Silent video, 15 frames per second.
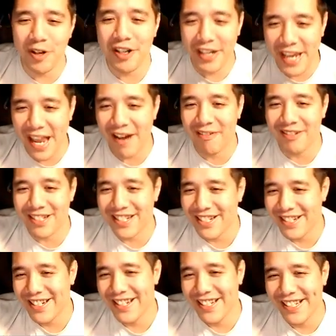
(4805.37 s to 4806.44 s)
accounts.
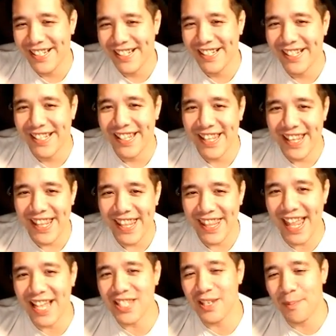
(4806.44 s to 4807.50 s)

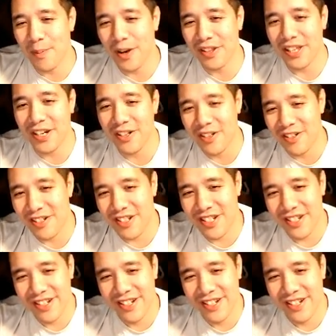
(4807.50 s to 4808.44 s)
That's the part that hurts.